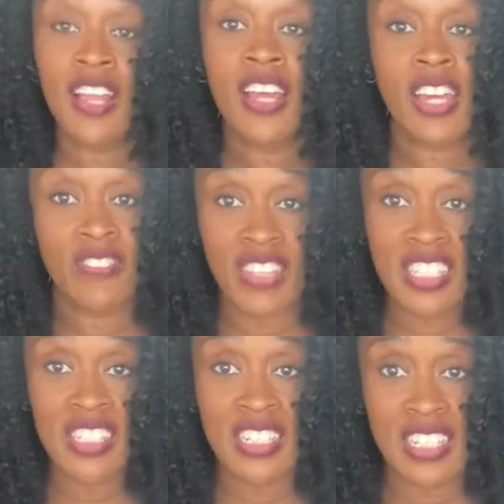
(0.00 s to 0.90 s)
If
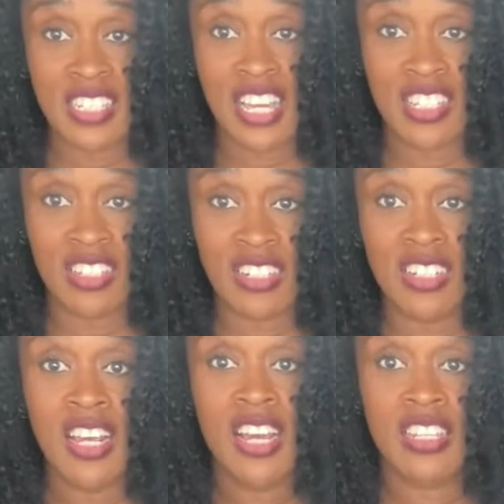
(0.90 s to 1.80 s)
this doesn't taste
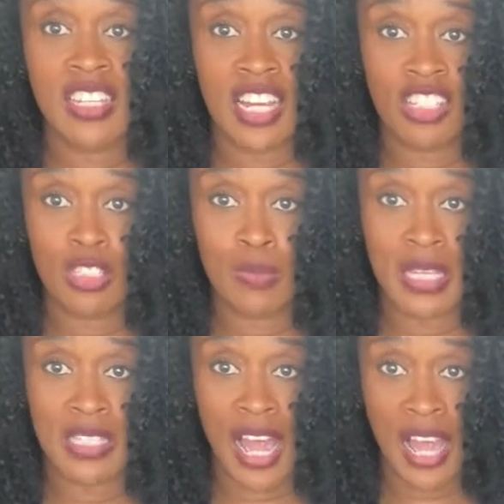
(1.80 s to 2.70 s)
good, then that just
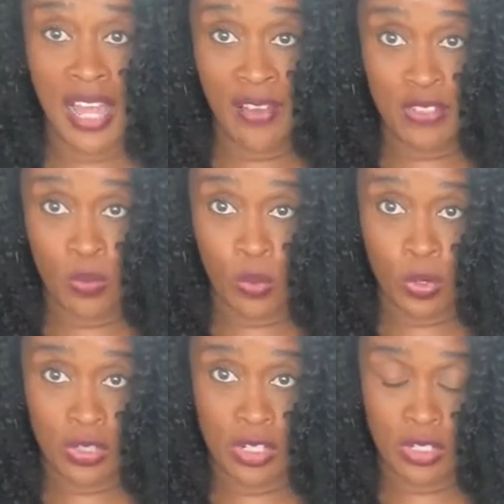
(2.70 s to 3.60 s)
means I have some
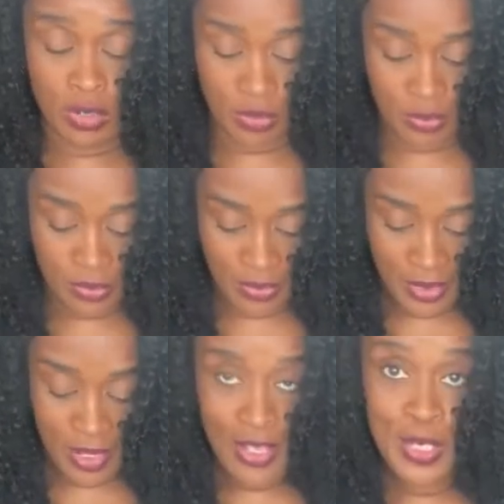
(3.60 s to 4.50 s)
work to do.
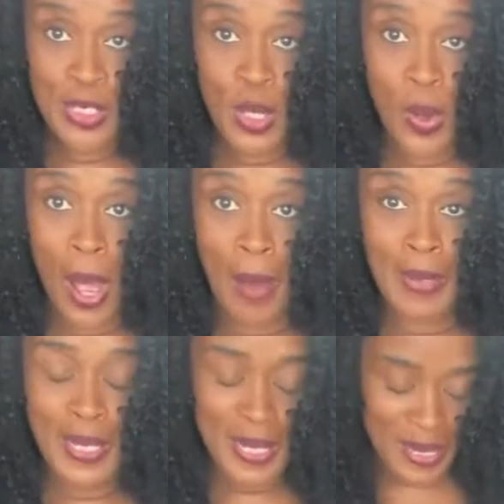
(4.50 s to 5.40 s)
So I'm
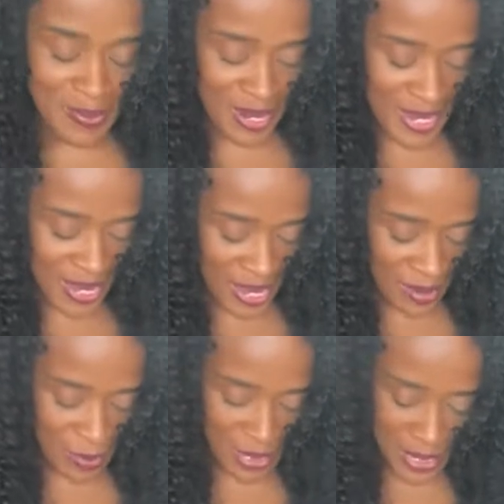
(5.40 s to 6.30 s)
gonna cut it right now.
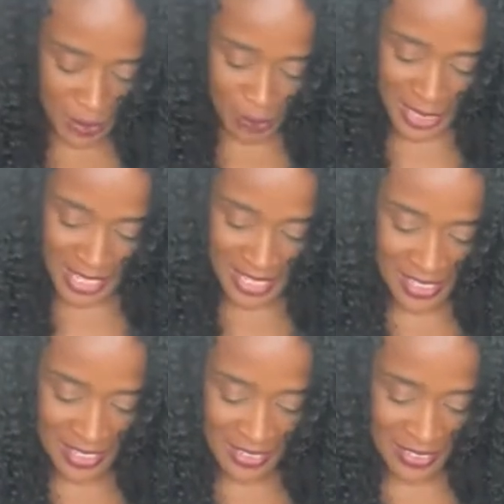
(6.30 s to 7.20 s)
I'm gonna cut a piece,
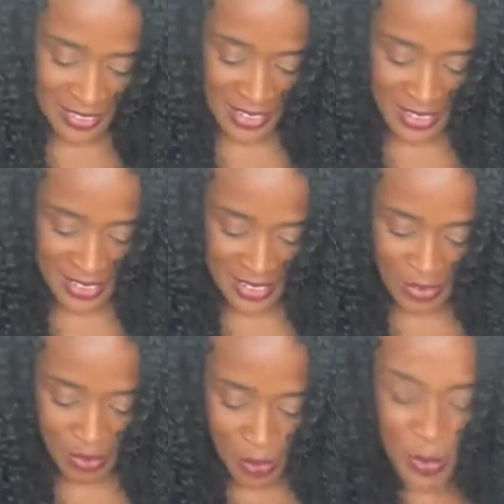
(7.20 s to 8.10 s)

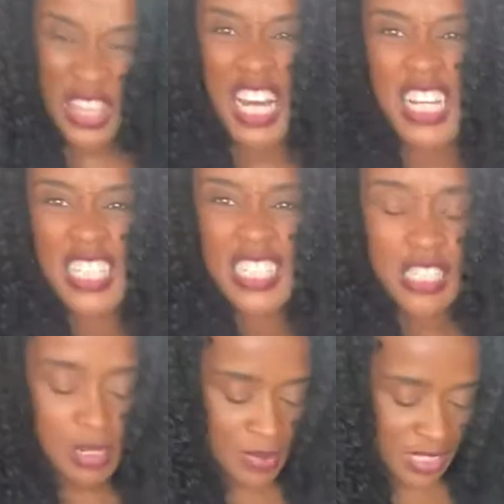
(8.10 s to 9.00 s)
maybe with the onions
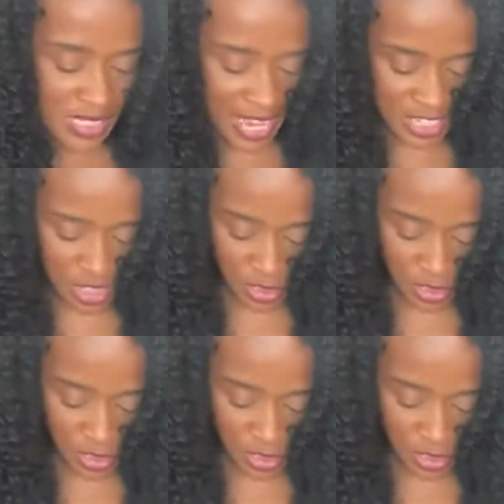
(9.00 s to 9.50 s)
and the pistachio.